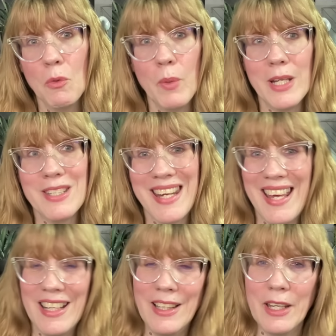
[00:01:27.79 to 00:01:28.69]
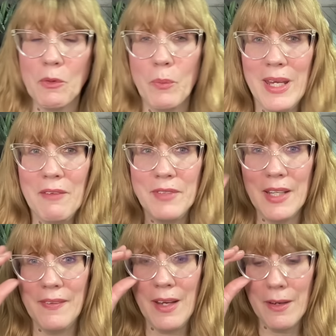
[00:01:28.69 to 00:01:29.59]
which kind of like weaved
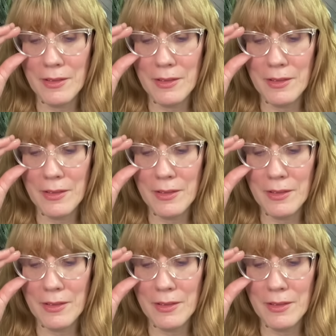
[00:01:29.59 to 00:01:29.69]
in there.